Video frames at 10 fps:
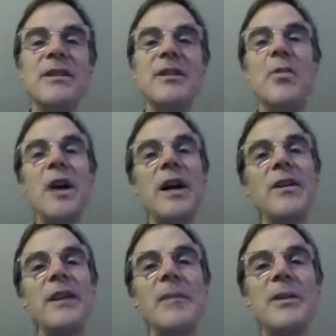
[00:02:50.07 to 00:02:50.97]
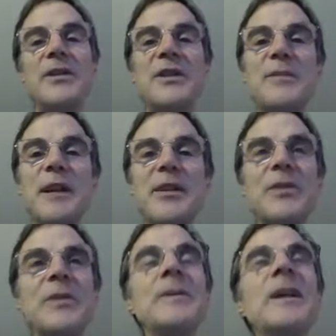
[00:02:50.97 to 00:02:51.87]
So why are images
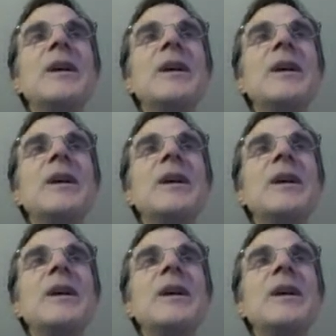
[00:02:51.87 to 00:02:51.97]
special?